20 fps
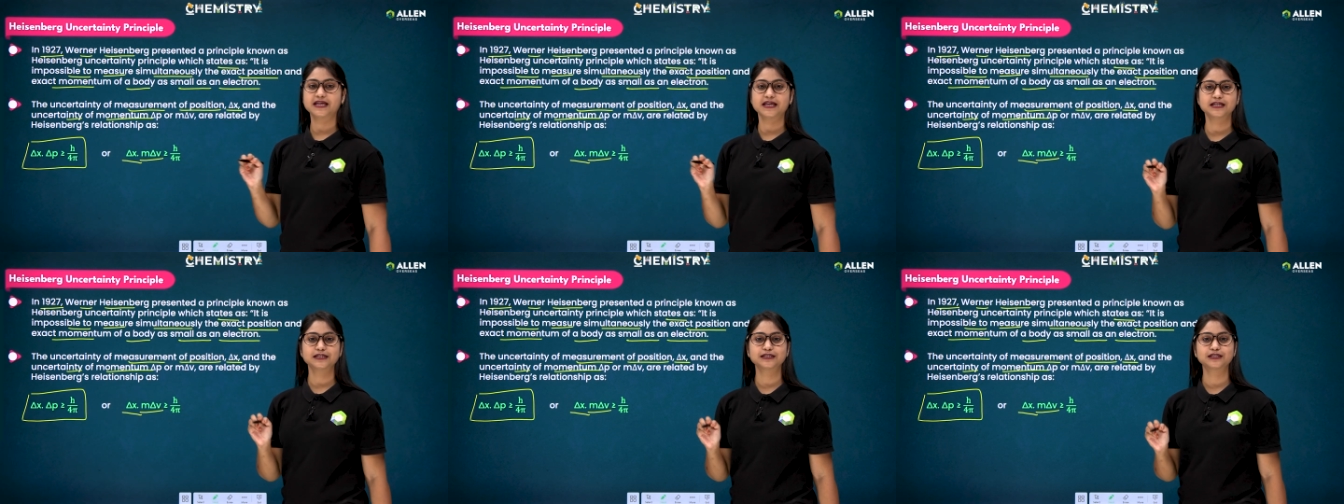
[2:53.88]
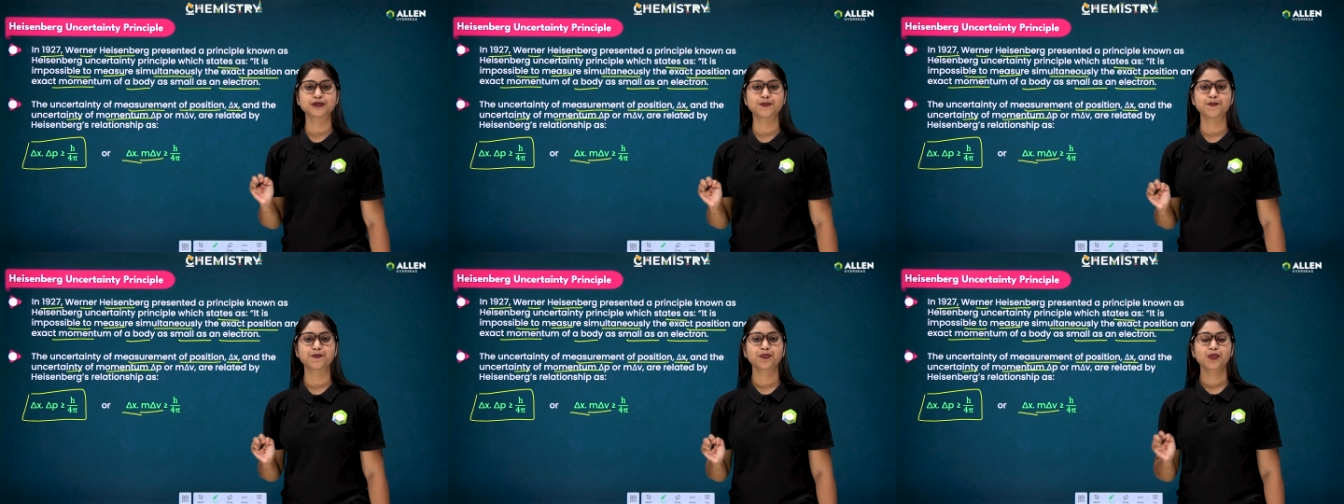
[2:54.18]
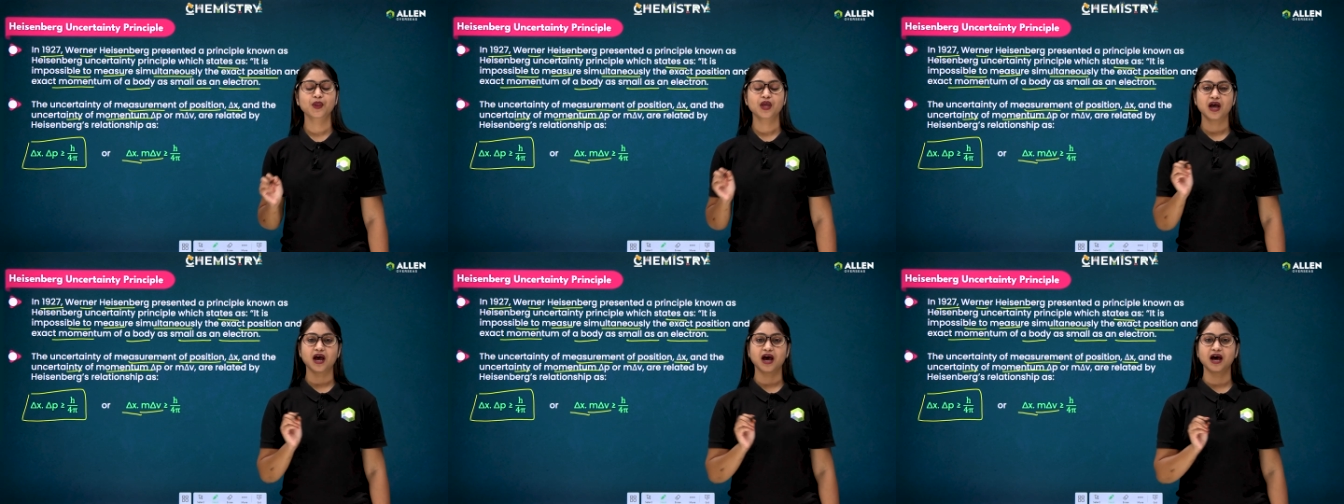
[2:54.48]
is
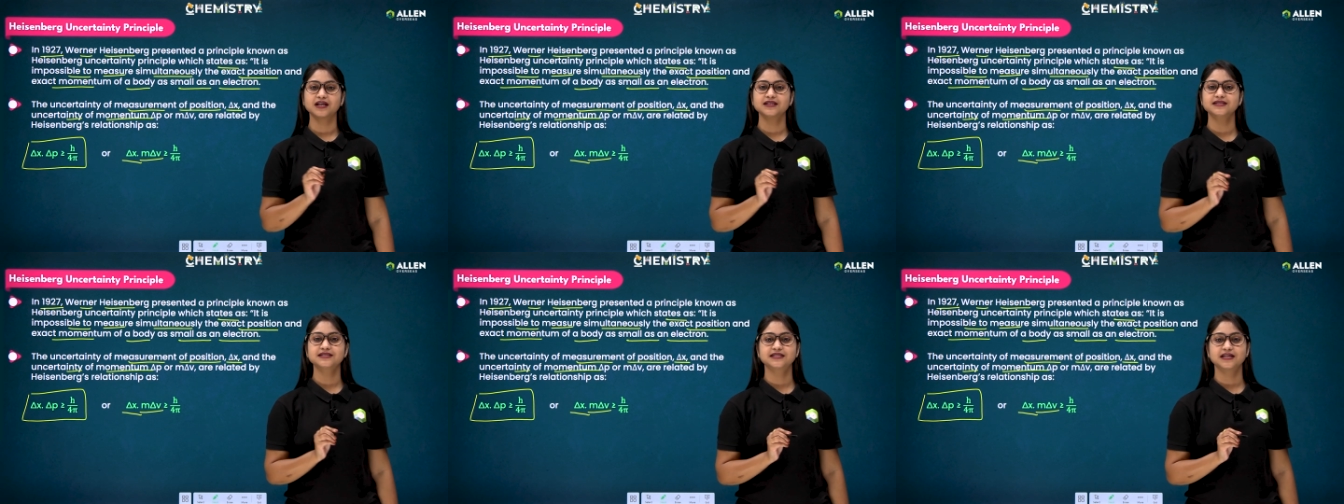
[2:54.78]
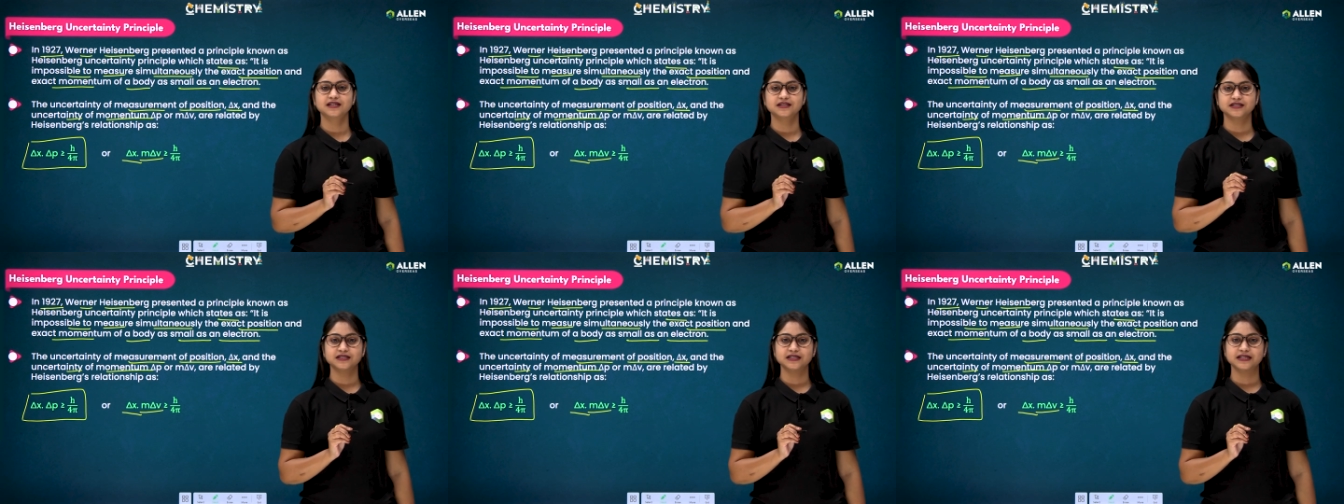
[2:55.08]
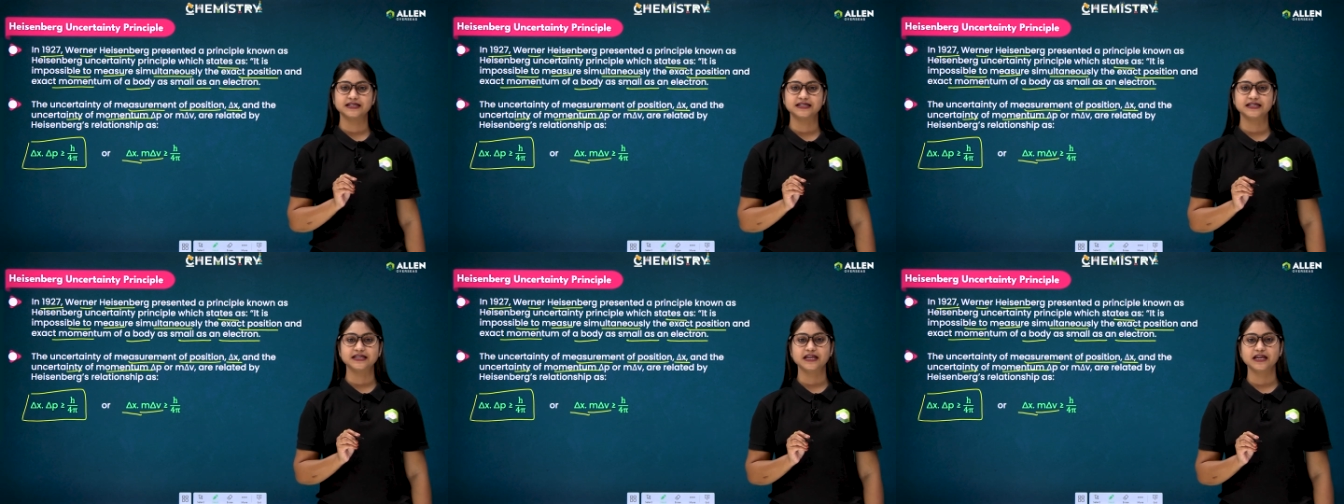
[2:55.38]

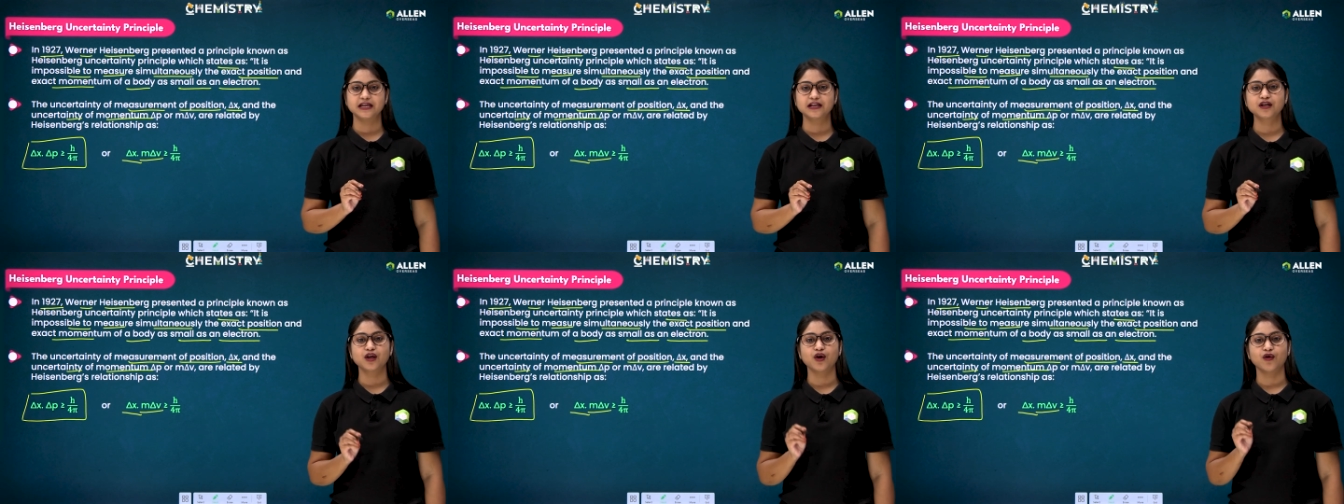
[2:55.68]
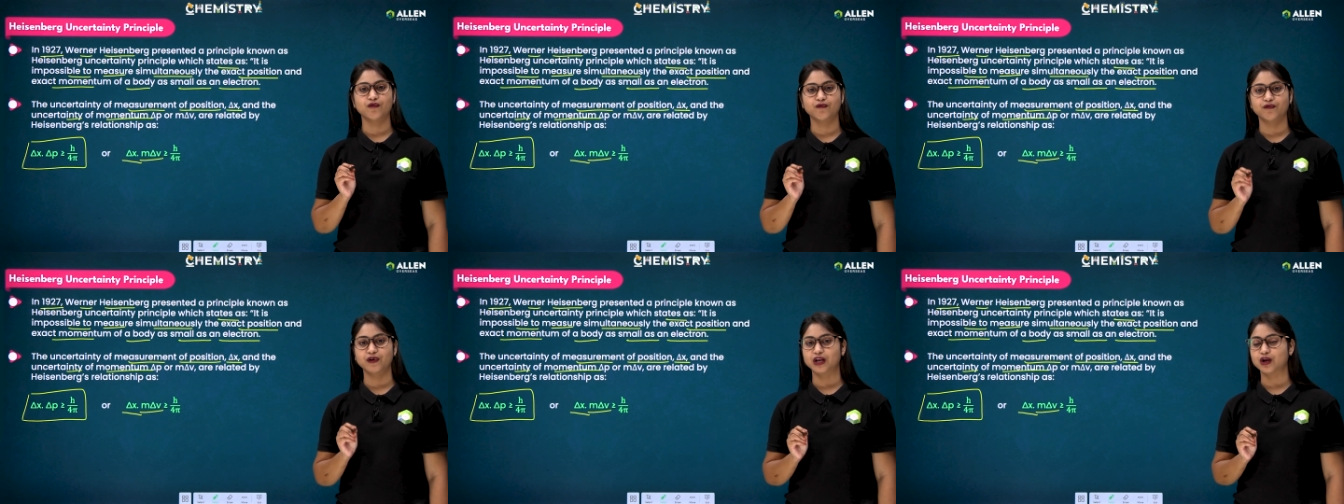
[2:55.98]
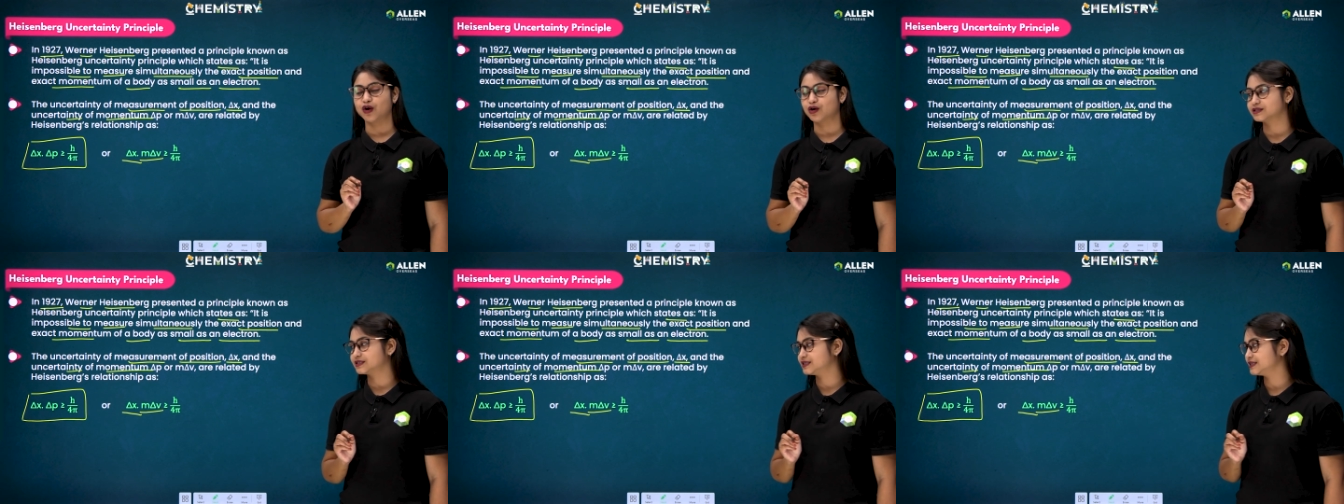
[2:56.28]
uncertainty in
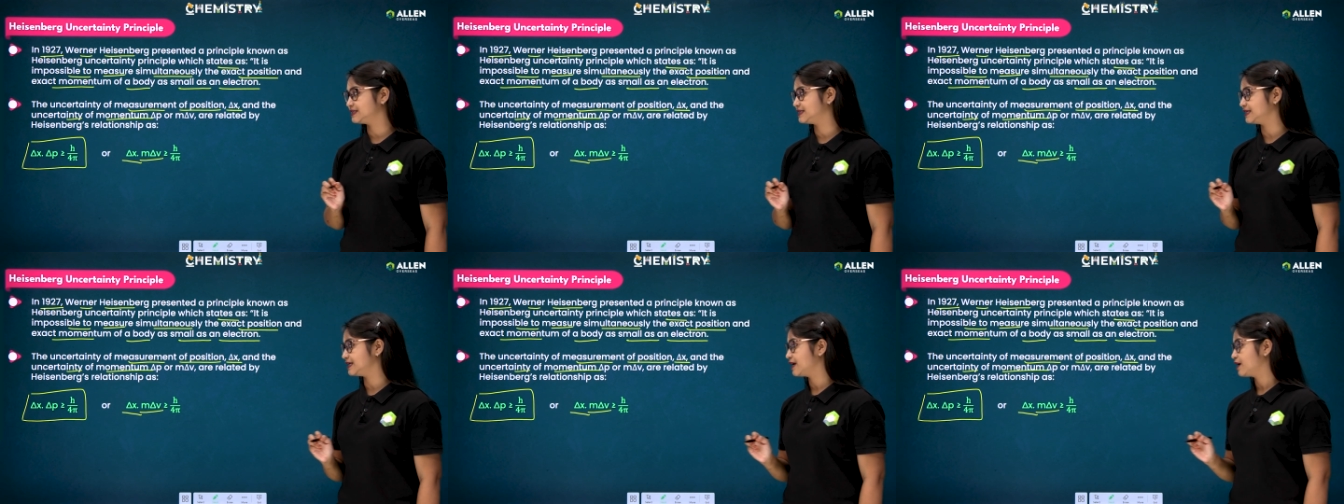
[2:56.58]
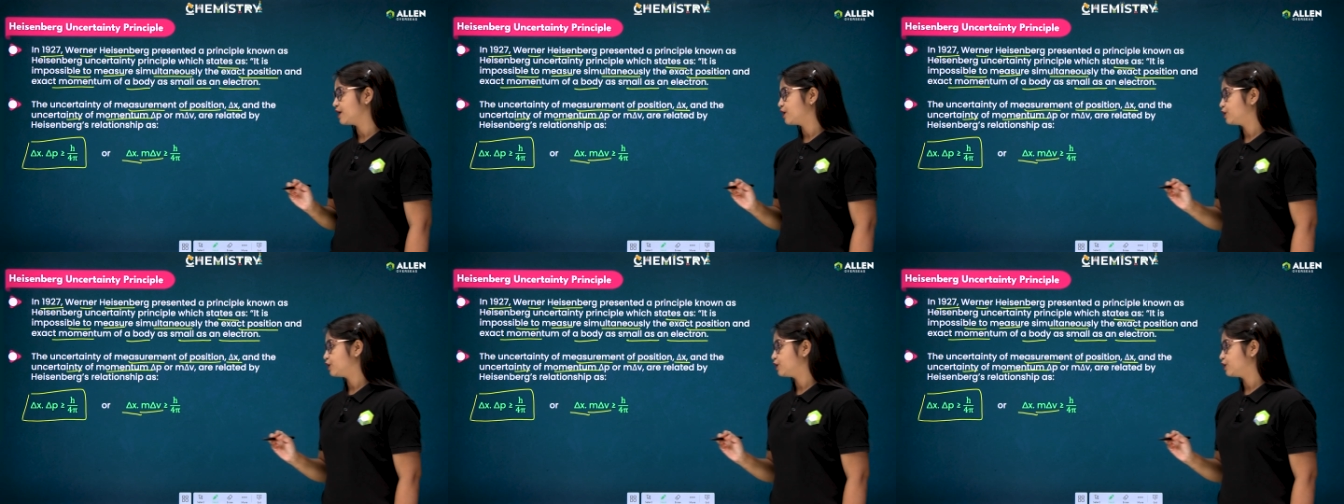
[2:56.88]
velocity,